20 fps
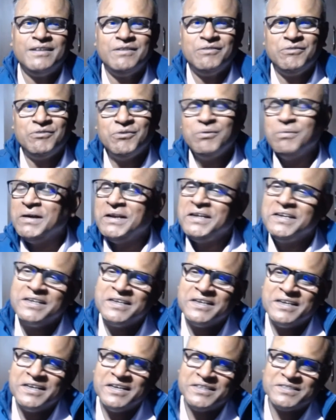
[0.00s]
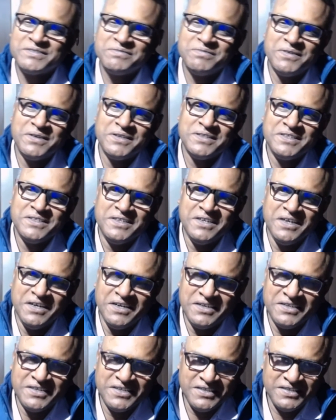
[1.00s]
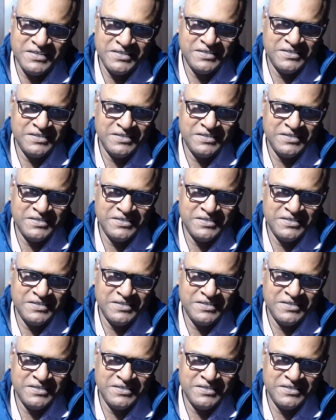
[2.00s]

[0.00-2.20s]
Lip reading: Nobody cares for the country.